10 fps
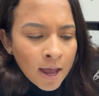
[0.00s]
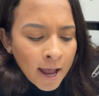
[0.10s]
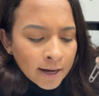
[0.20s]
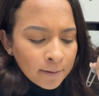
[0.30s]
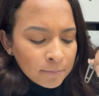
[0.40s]

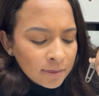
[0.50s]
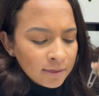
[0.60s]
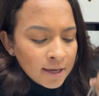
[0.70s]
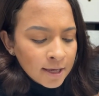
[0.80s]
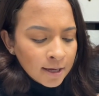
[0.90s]
And I'm
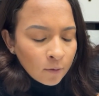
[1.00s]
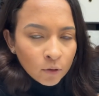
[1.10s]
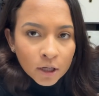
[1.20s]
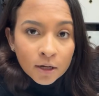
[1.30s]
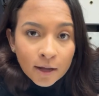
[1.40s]
thinking I
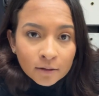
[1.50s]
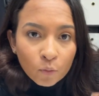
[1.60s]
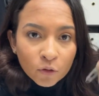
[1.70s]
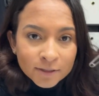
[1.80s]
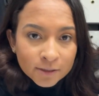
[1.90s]
would connect them
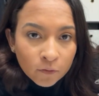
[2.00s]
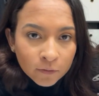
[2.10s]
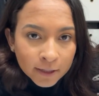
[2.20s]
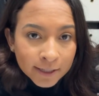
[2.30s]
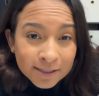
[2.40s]
with silver
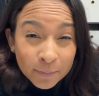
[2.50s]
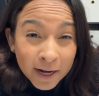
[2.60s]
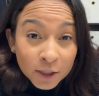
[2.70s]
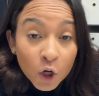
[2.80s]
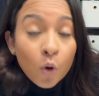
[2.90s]
links, but I
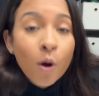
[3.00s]
don't